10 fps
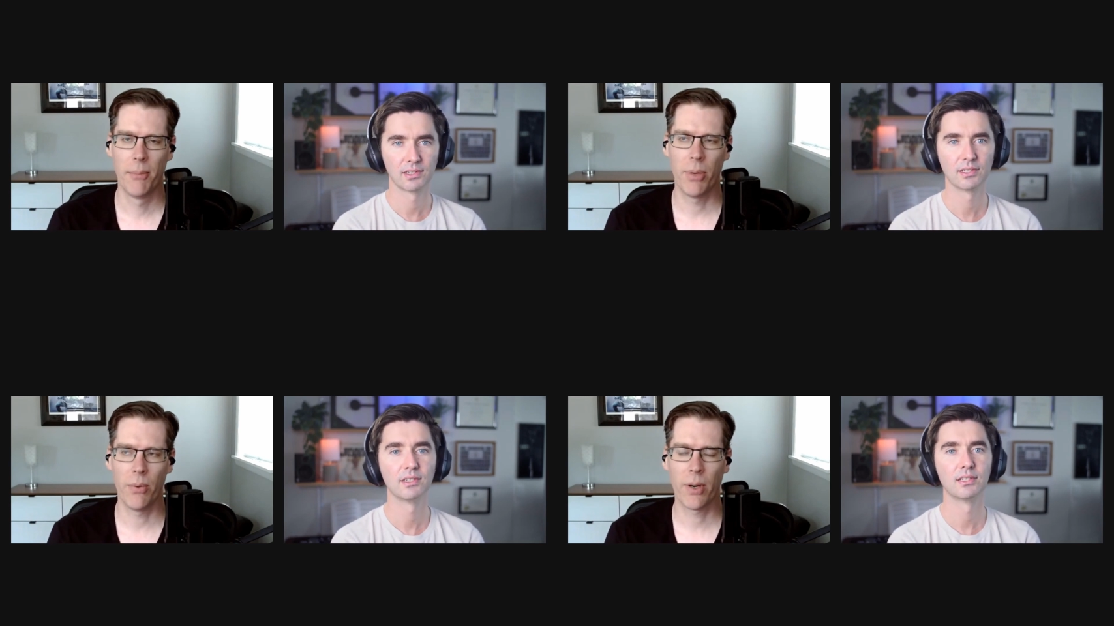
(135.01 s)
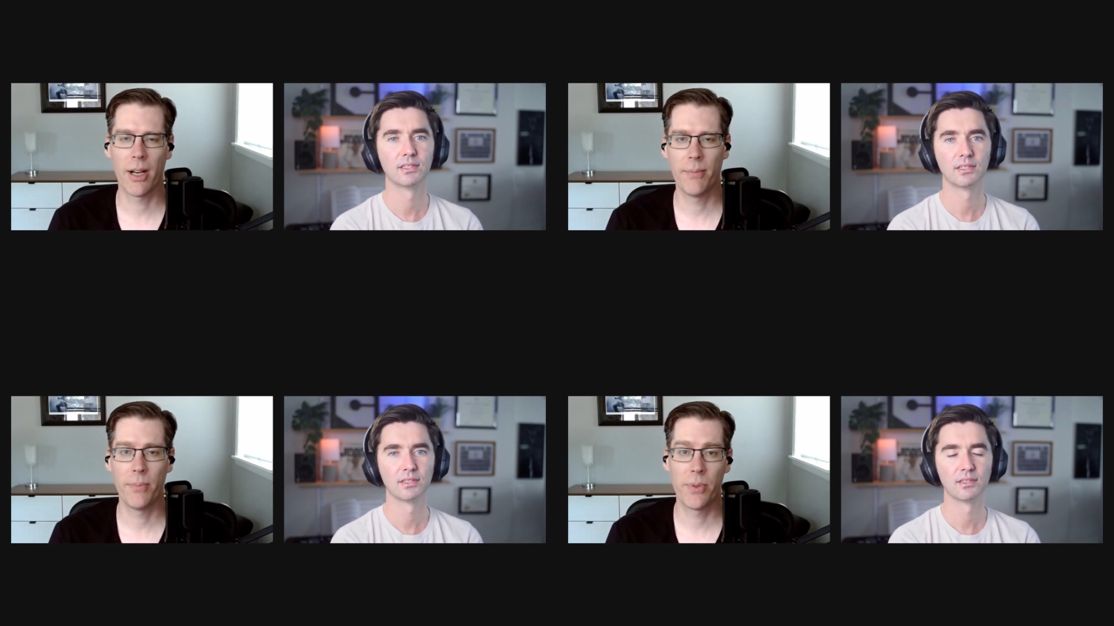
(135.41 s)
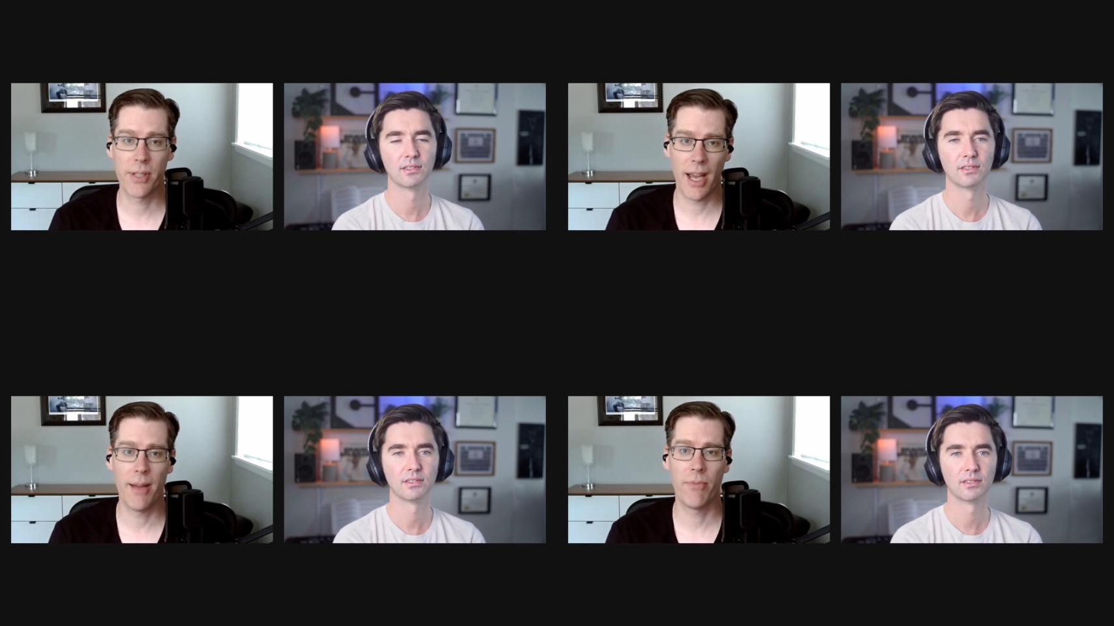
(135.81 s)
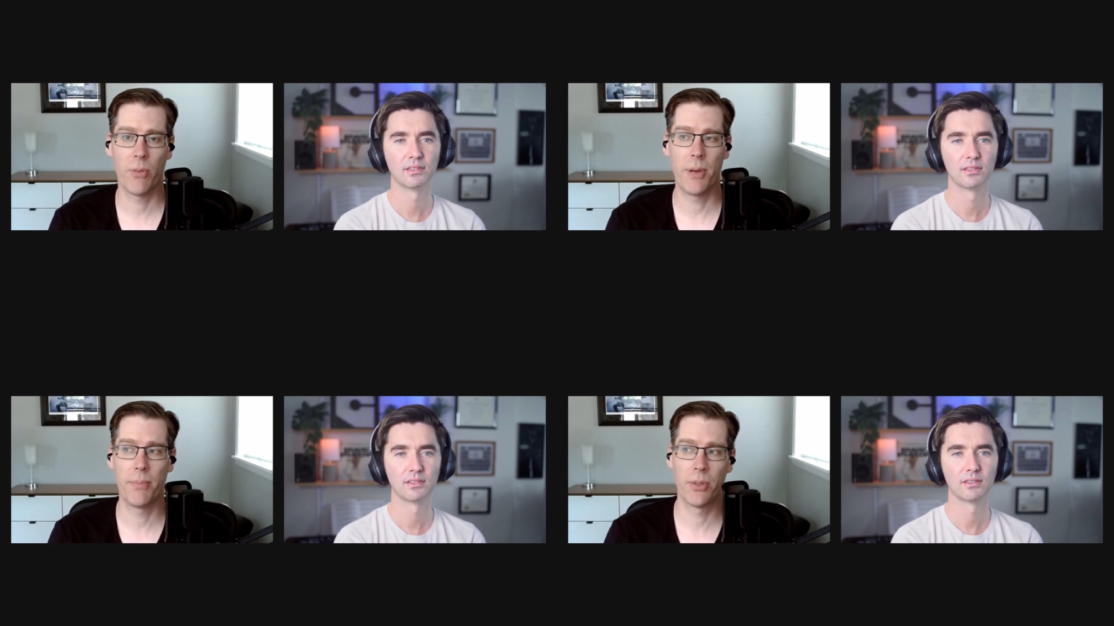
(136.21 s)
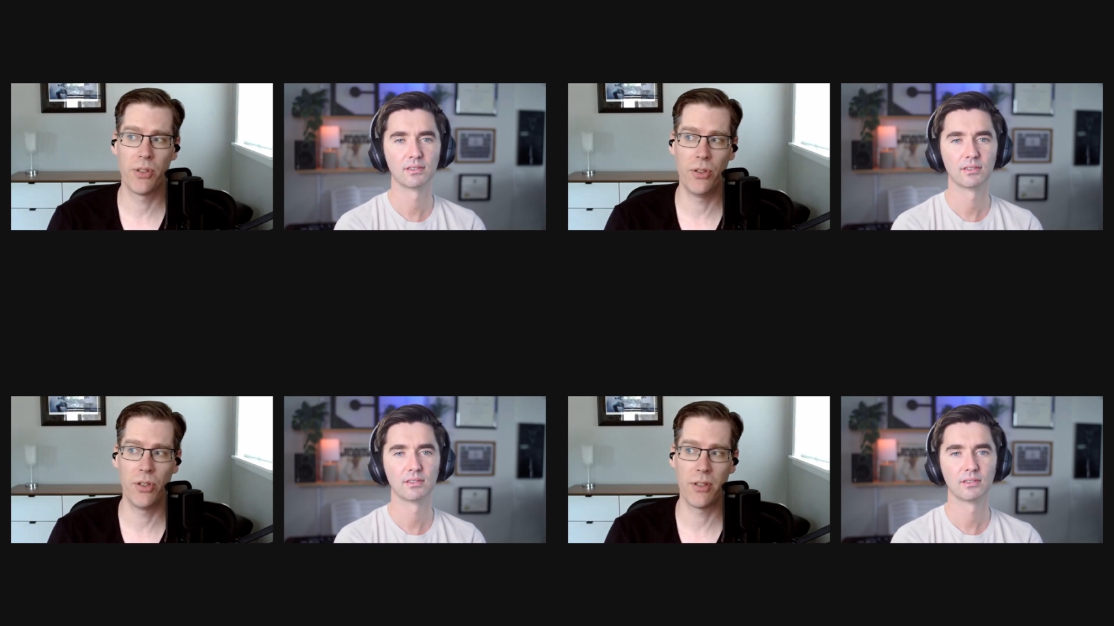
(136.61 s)
Speaker 1: But when it comes time for people
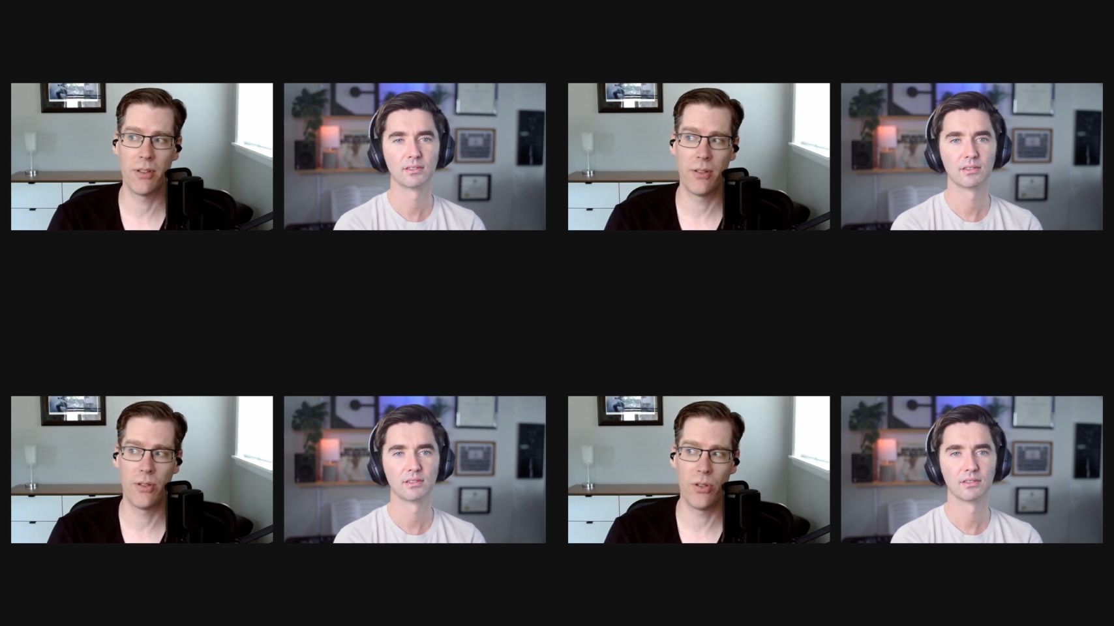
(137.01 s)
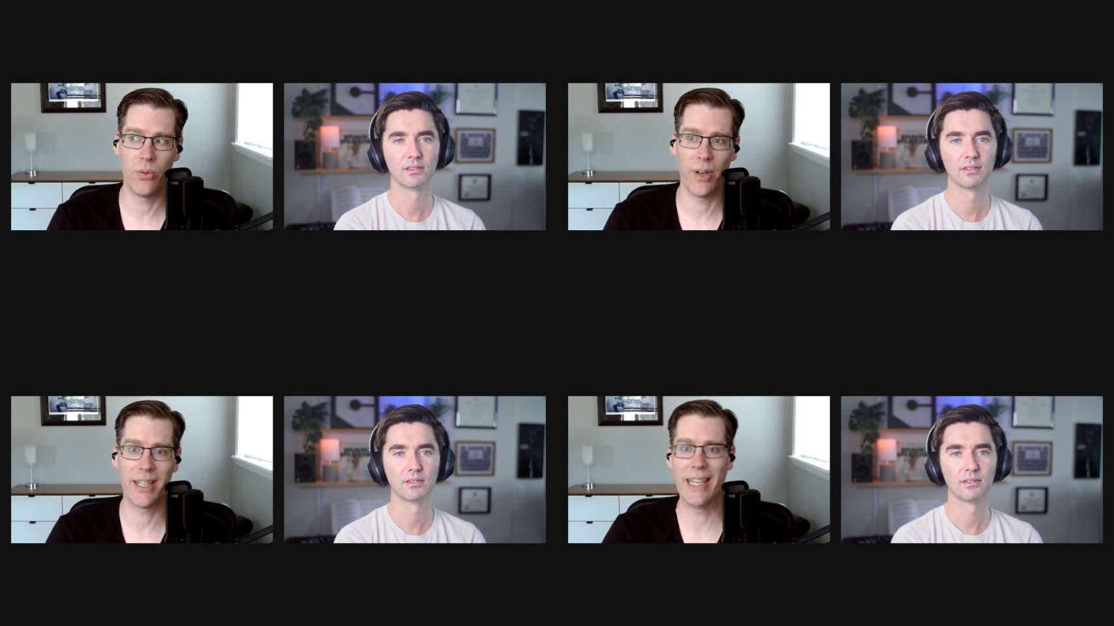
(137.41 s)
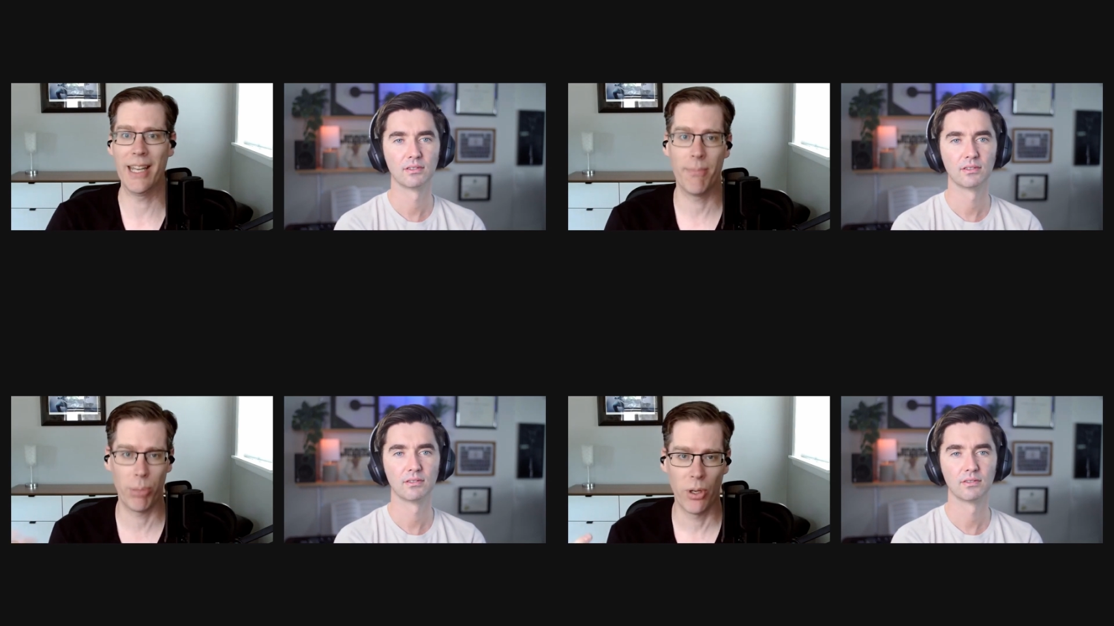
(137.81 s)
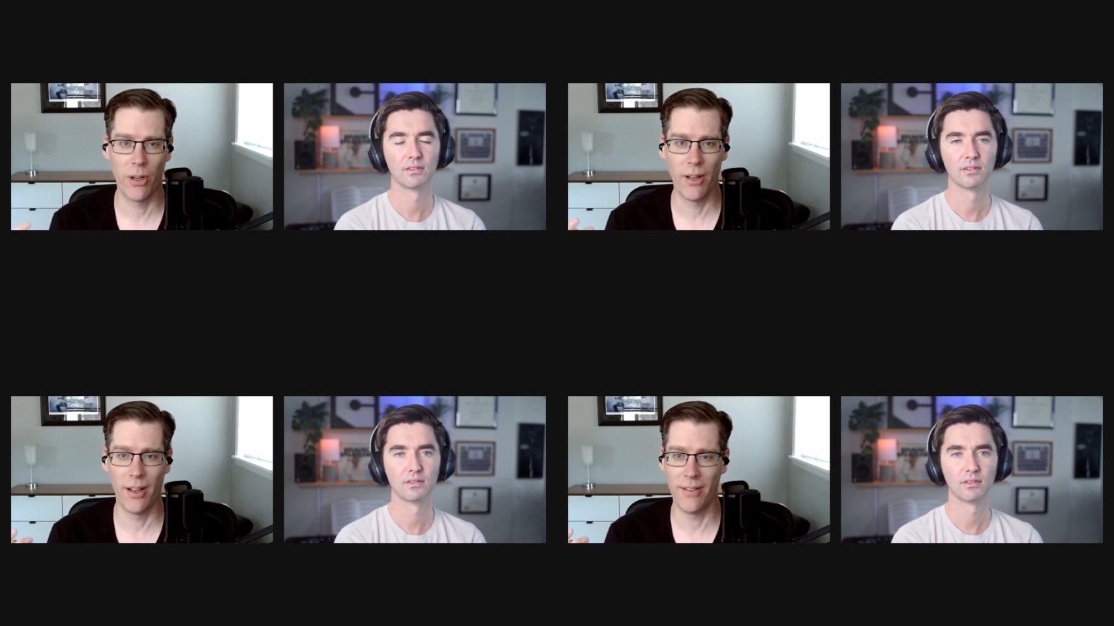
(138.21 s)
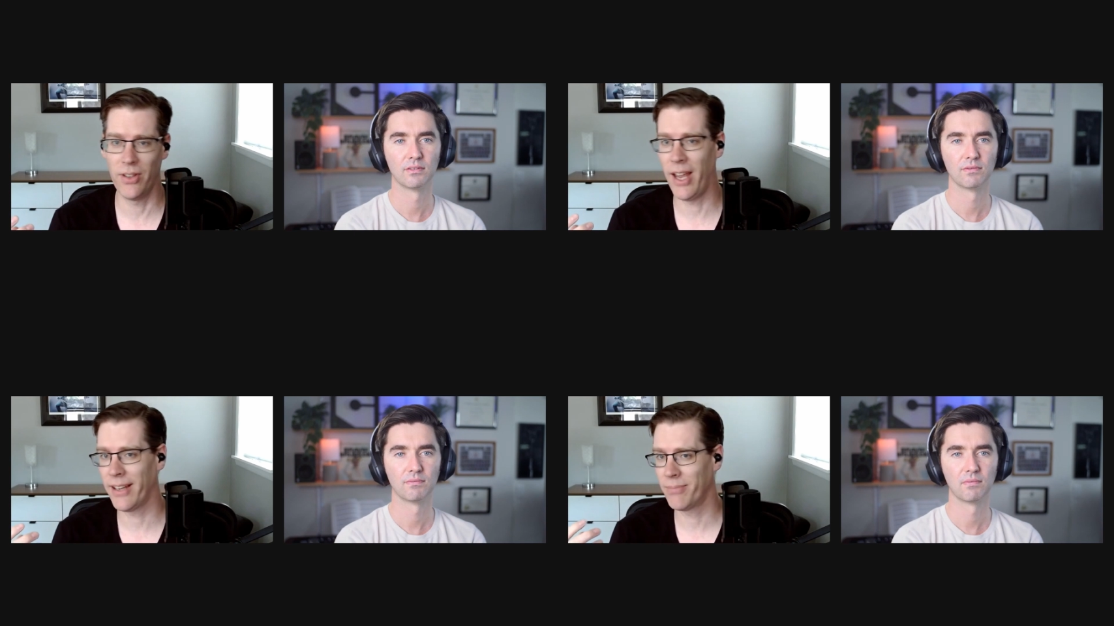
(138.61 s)
to just do a git pull of
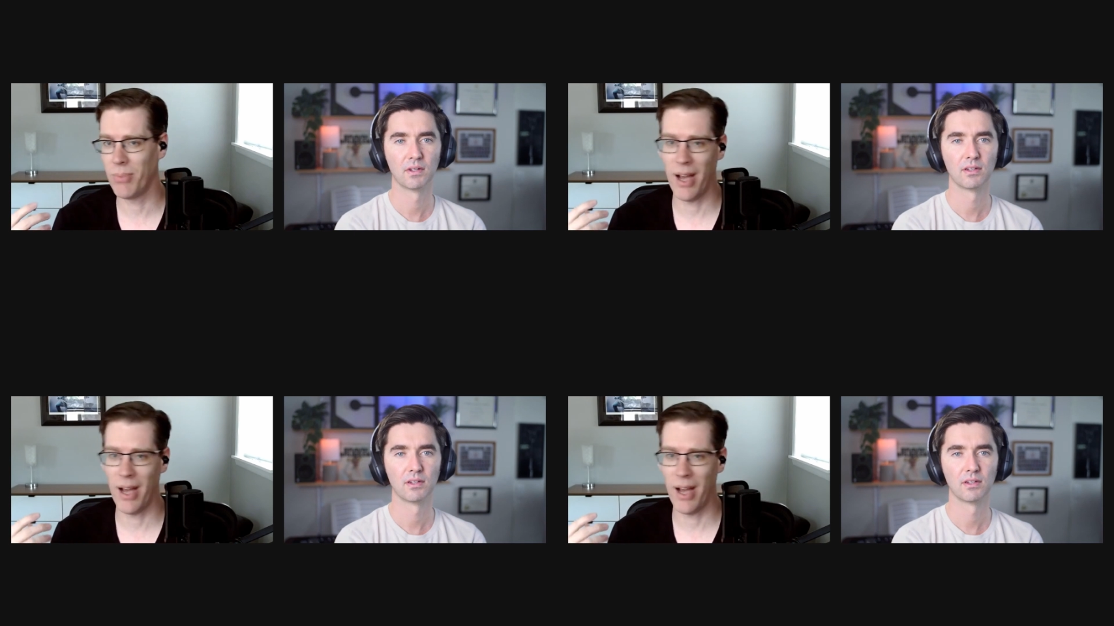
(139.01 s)
like,